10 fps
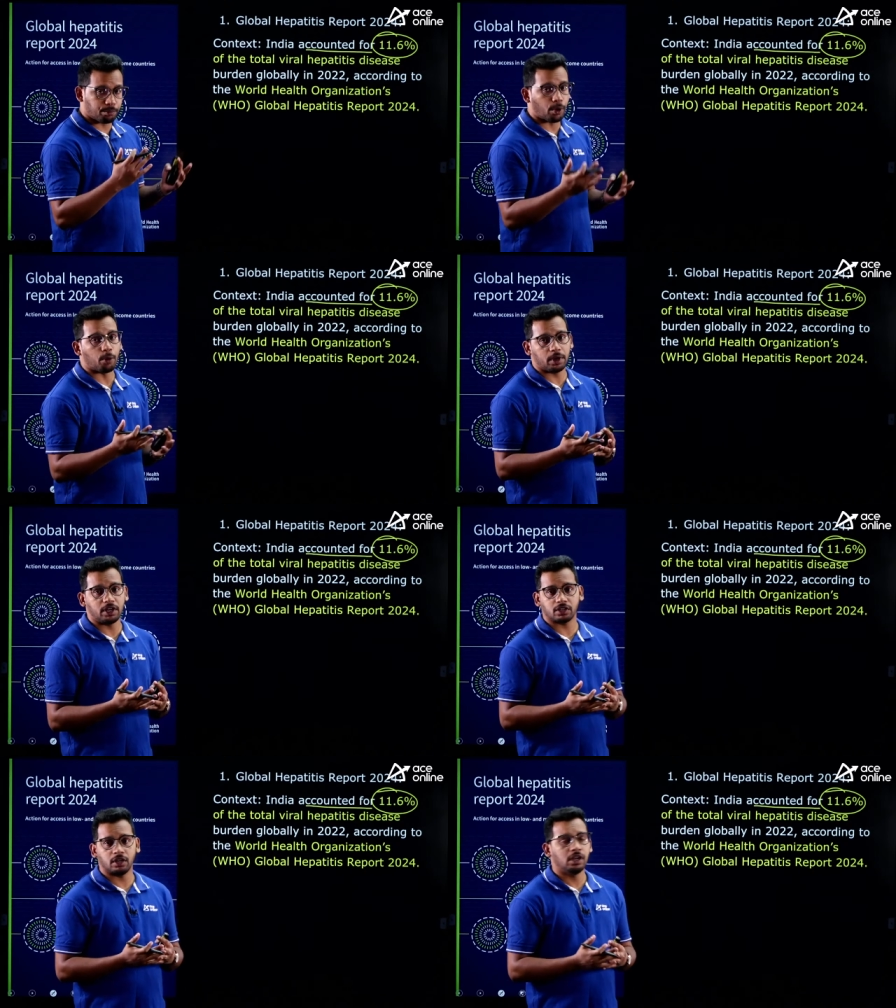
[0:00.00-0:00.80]

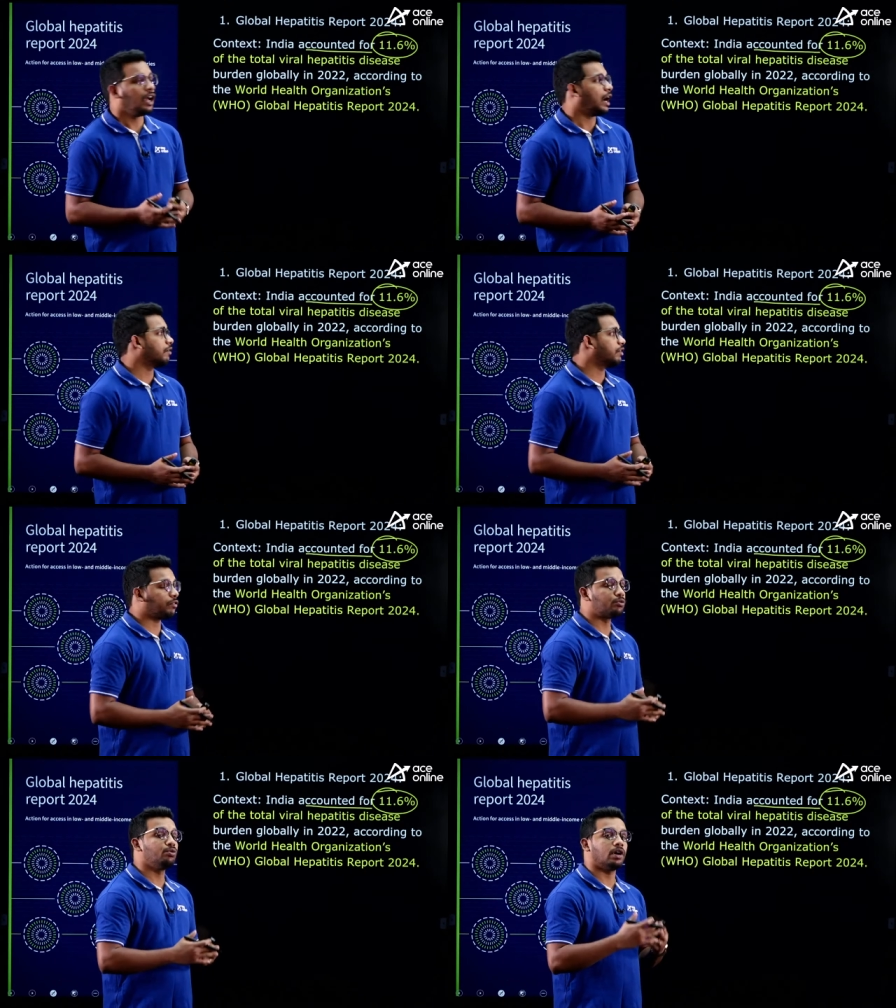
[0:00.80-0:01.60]
population and we
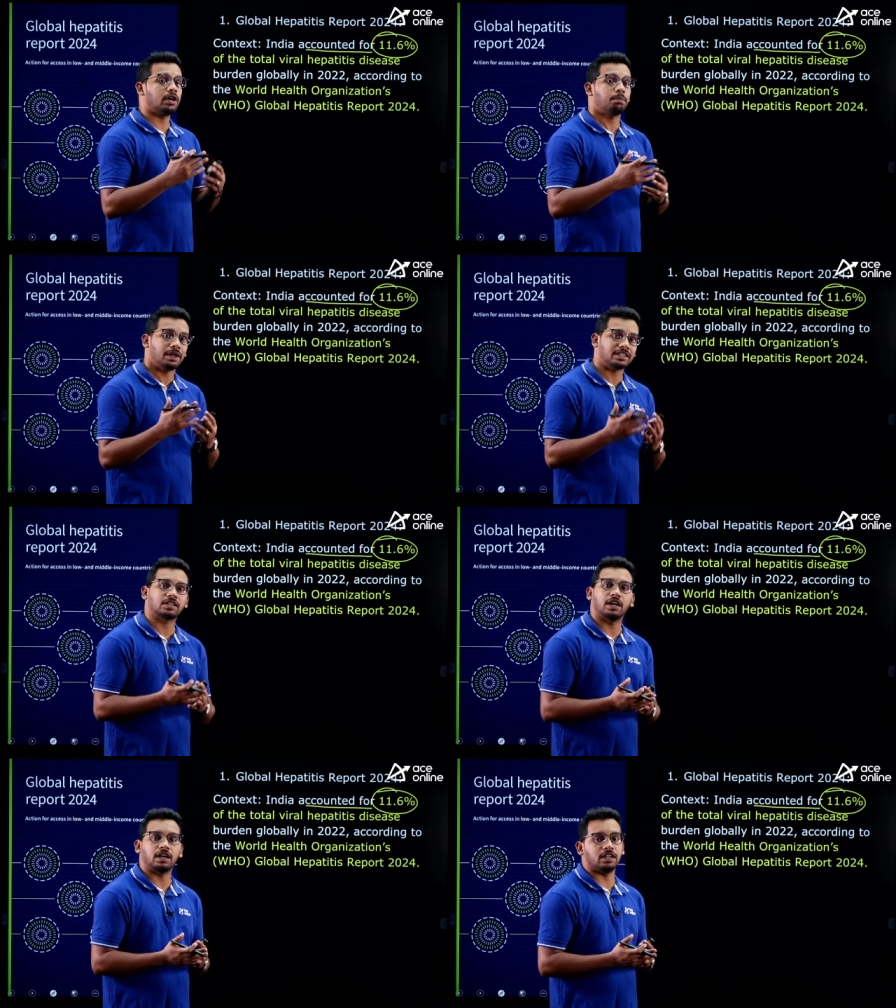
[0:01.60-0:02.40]
have 200 plus
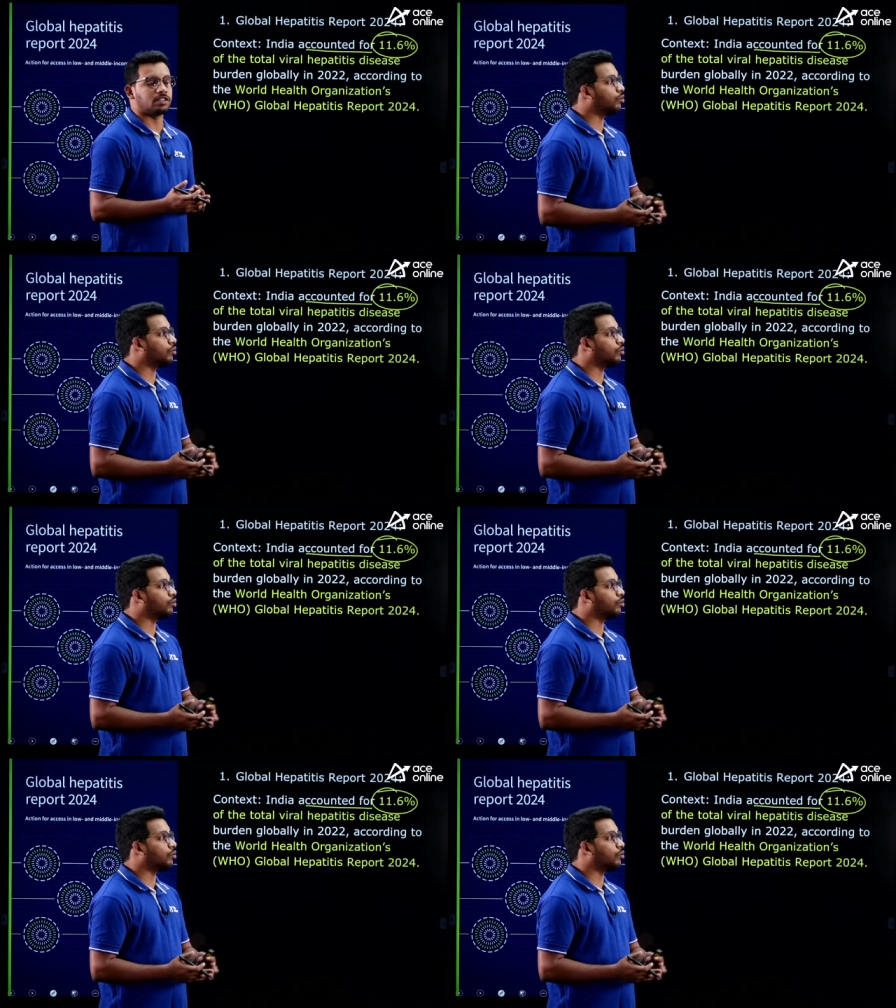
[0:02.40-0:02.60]
countries.